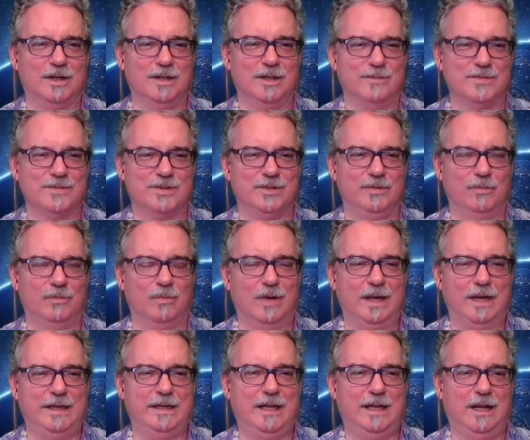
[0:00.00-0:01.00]
comes through
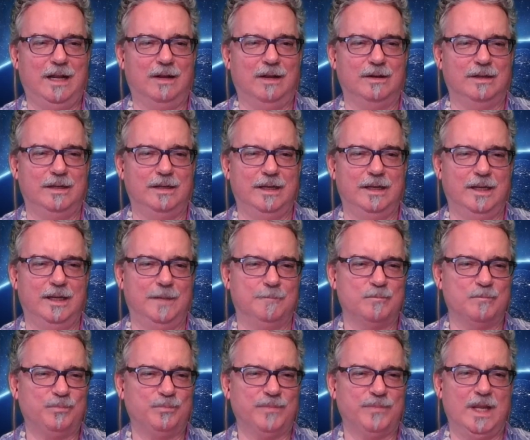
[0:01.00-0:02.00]
right now. And
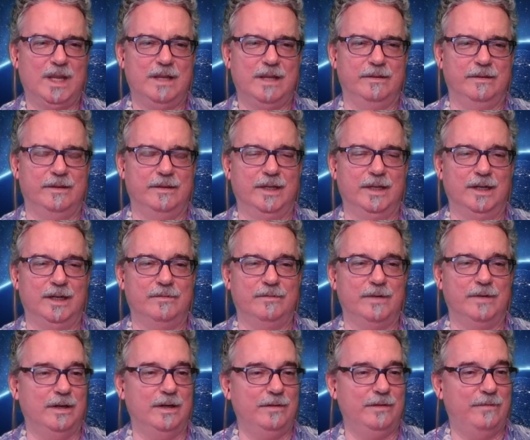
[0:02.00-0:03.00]
they're
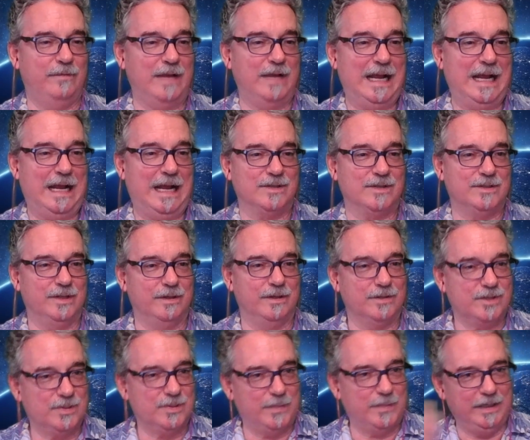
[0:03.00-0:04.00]
very fast. They're
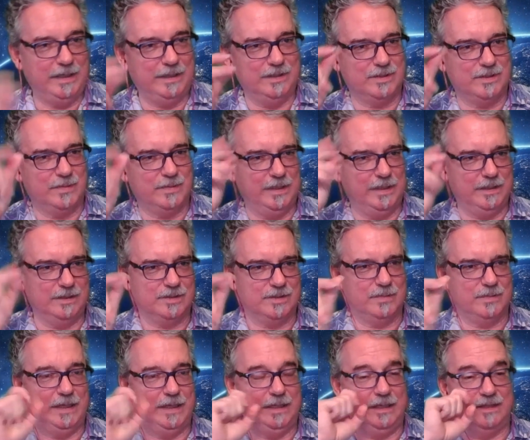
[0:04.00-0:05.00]
speedy, speedy,
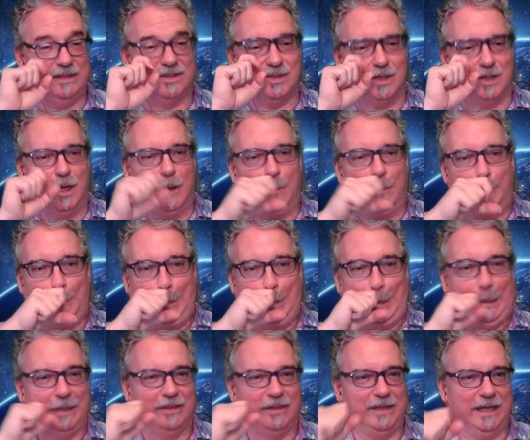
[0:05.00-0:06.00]
speedy. So
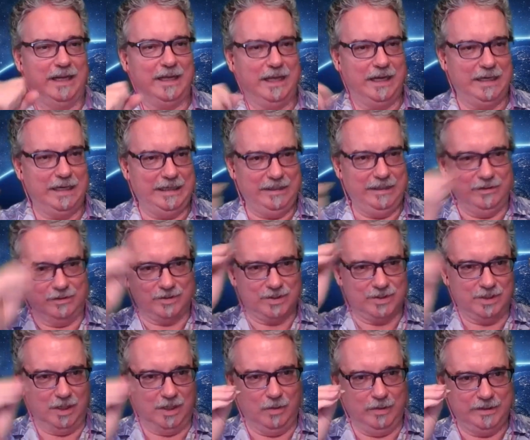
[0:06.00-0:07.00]
they got to either
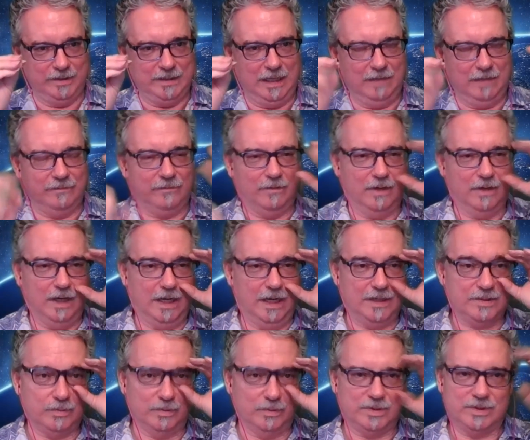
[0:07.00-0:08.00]
slow it down for
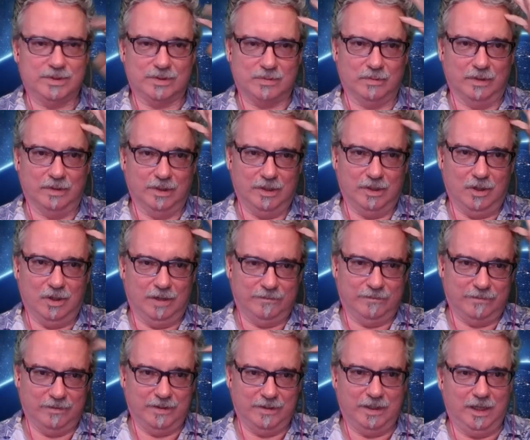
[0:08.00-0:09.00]
us, which is really hard
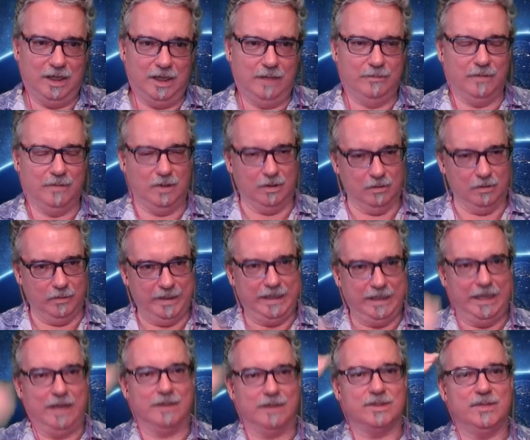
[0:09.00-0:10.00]
for them, or we
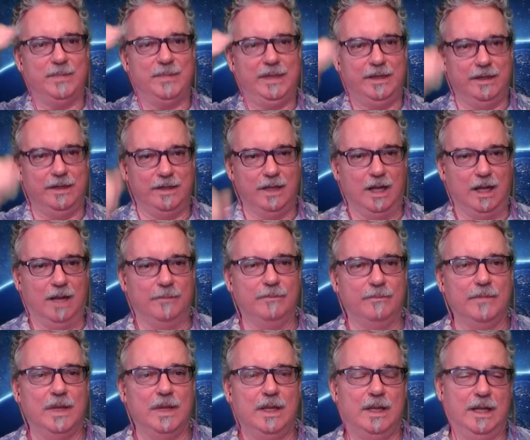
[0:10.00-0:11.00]
got to speed it up.
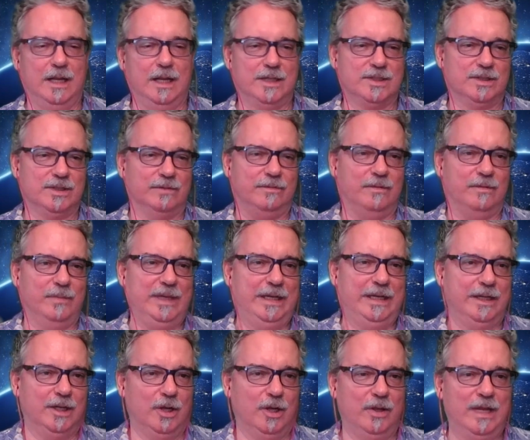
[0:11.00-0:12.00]
And so for me
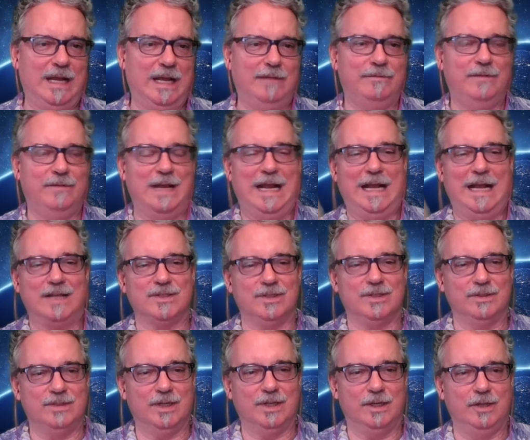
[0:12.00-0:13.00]
to go that fast
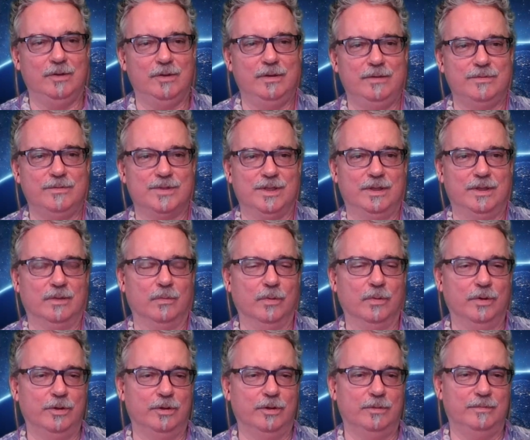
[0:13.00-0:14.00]
and tell you who's in the
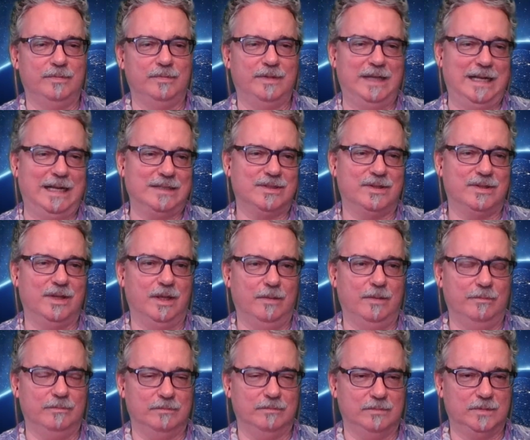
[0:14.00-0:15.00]
room, that's
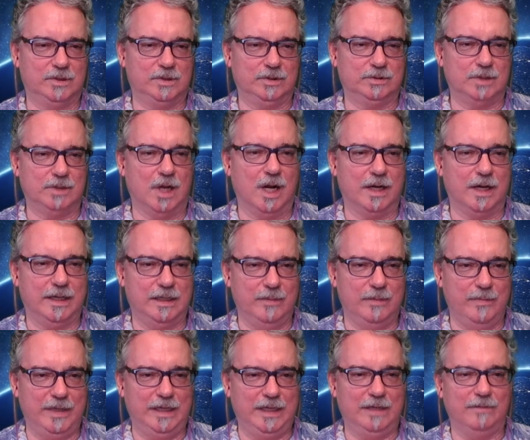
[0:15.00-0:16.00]
them talking to
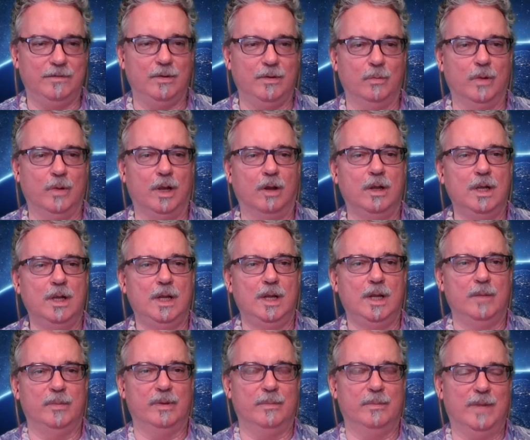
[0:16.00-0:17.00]
me, if you will.
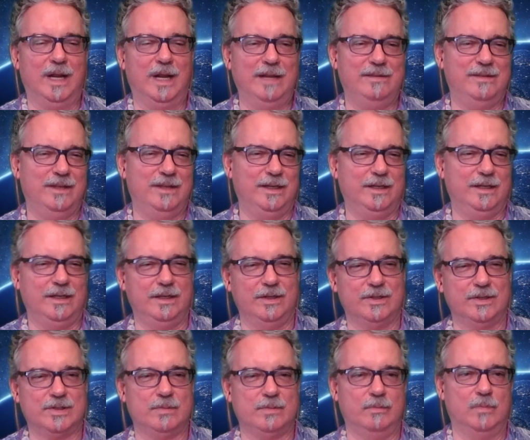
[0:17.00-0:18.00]
But my thing
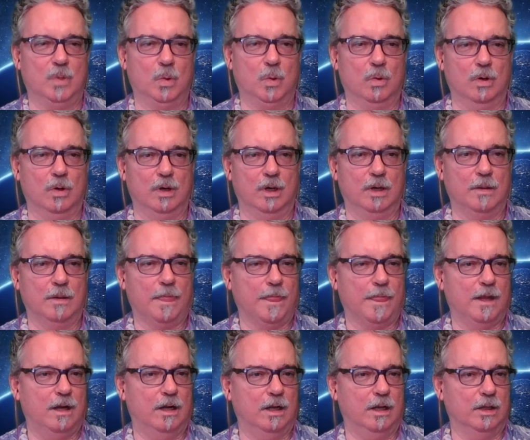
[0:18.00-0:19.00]
is more
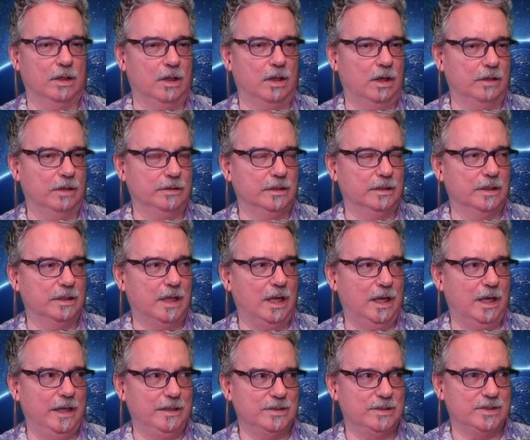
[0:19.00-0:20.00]
along the
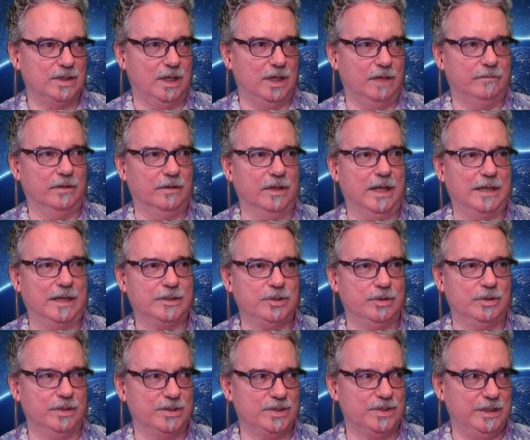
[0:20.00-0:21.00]
lines of
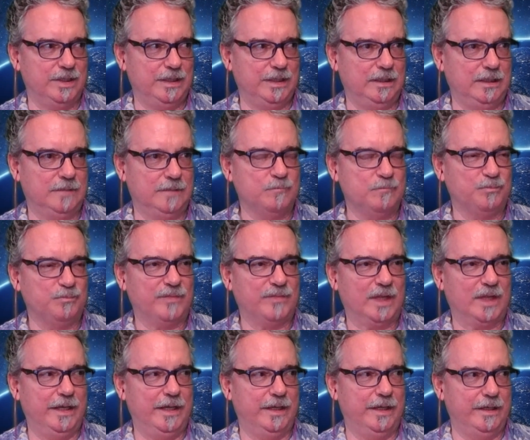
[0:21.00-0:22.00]
electricity.
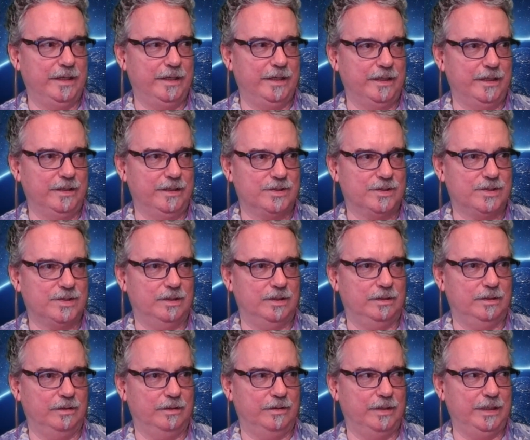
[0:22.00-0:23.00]
It is
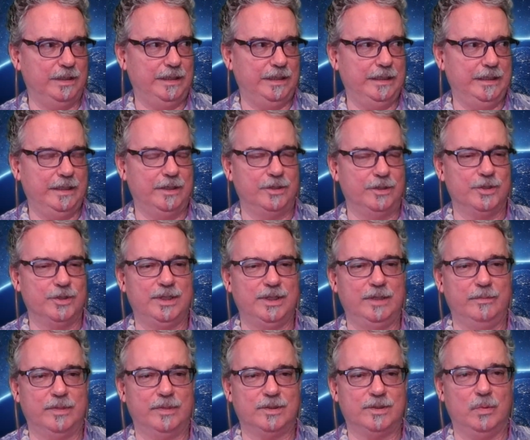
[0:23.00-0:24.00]
the energy
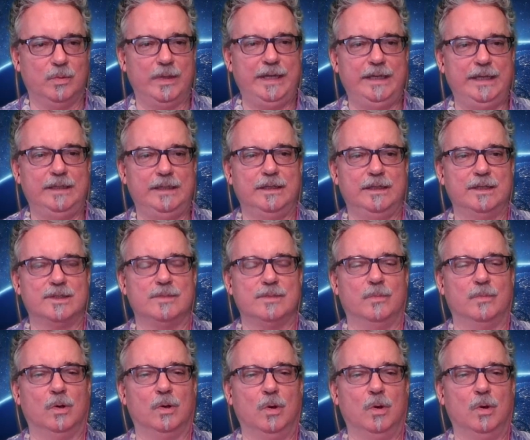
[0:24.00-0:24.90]
in between. It's more